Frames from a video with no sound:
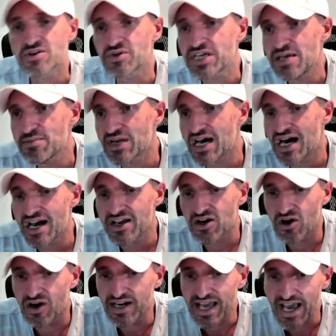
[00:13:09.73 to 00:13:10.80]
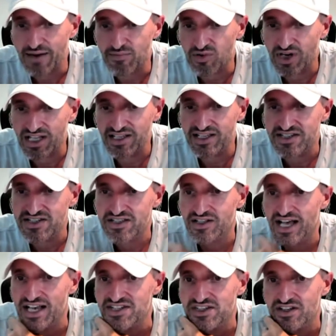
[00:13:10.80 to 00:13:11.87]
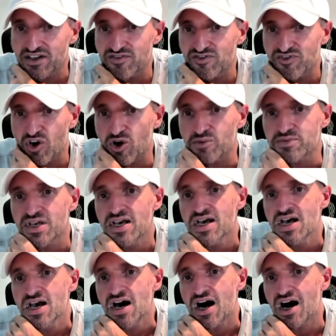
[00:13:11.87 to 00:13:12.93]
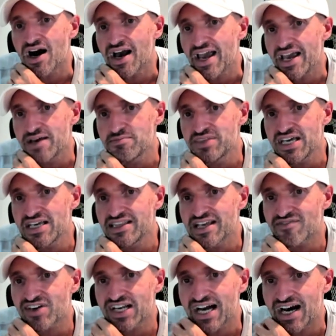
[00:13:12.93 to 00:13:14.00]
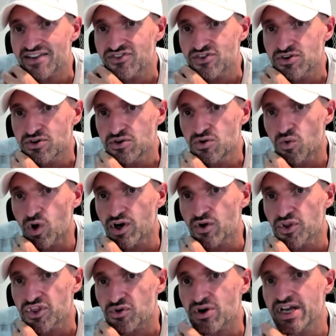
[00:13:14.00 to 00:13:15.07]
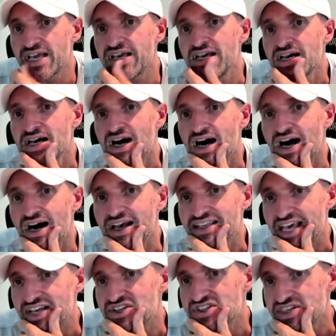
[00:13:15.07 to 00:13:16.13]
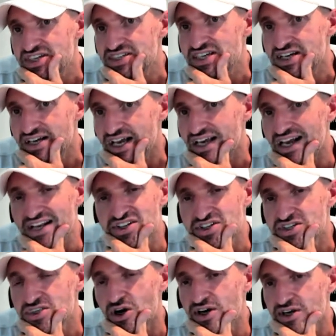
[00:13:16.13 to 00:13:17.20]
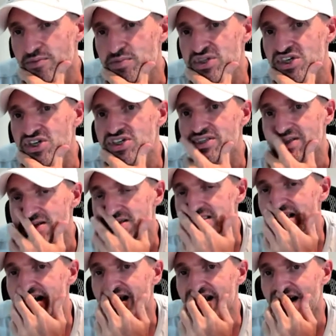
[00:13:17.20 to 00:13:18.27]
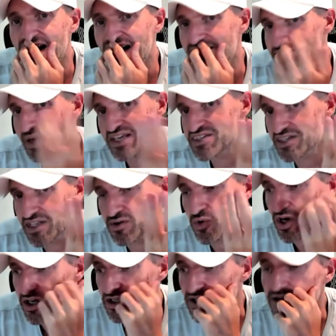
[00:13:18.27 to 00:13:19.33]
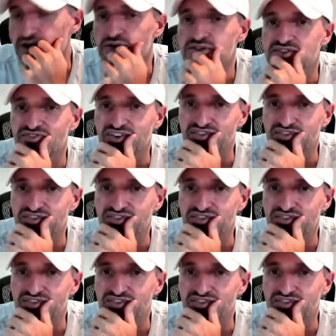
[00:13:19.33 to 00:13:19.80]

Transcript: So keep an eye on Ambarella. It still hasn't confirmed. Uh, AMD never got to 103. Uh, HTZ, again, I just started a position this thing uh, basically where it closed,